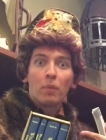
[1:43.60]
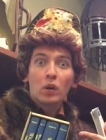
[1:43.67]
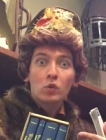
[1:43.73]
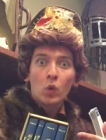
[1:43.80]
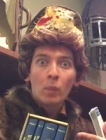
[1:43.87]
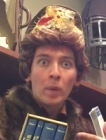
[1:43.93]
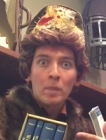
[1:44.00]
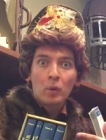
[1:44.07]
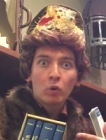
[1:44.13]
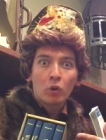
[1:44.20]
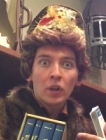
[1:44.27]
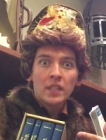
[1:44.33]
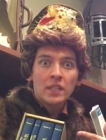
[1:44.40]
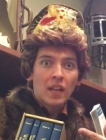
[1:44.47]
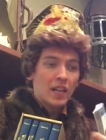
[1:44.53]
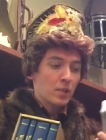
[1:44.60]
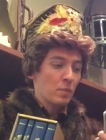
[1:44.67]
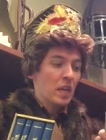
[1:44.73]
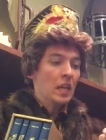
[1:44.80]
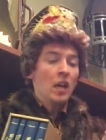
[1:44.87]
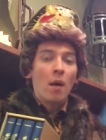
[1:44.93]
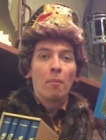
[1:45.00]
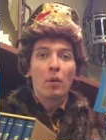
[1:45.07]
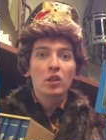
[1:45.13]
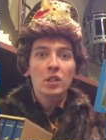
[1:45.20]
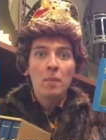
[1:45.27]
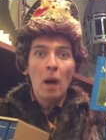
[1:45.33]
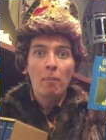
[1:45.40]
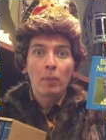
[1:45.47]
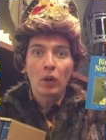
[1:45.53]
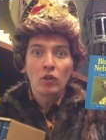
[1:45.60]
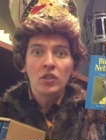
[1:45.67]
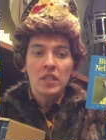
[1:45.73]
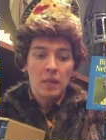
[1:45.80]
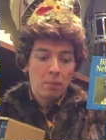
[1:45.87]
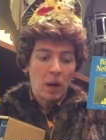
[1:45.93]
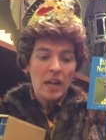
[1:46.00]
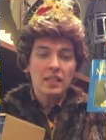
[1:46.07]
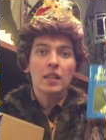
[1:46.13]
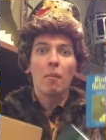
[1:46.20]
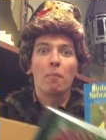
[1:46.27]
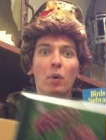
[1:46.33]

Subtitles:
Books where people criticize me. Books about birds in Nebraska.